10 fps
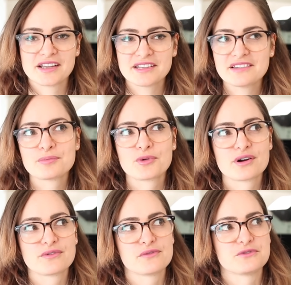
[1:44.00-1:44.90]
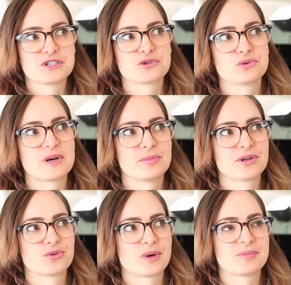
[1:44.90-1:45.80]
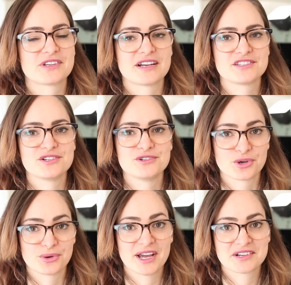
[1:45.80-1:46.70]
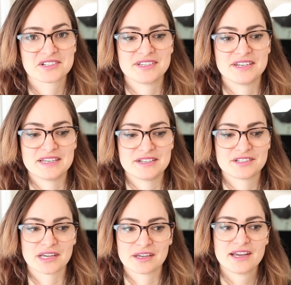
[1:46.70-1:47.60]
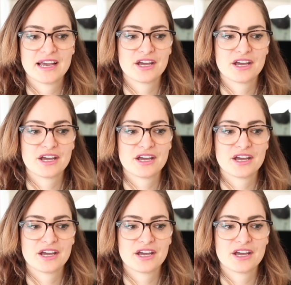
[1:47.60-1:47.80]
I guess it's more of a visual way to build a website, so you don't actually need to